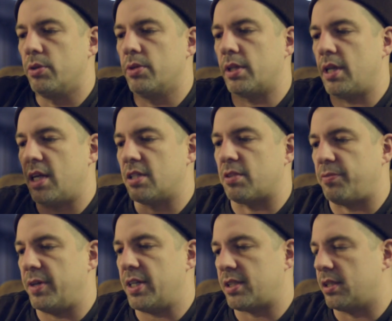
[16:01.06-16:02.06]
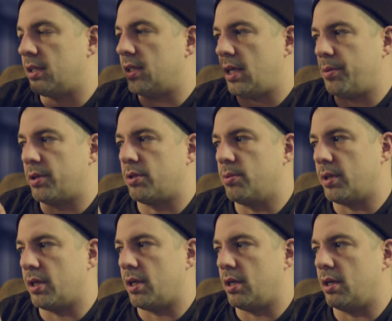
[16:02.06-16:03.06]
during the Hansefeesten, they were
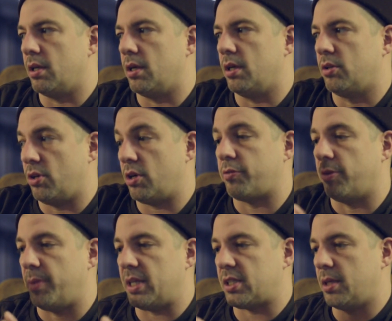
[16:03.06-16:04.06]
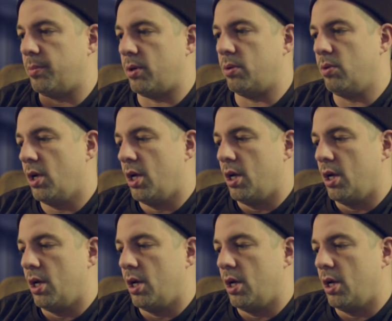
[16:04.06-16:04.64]
doing Dirk from Eskimo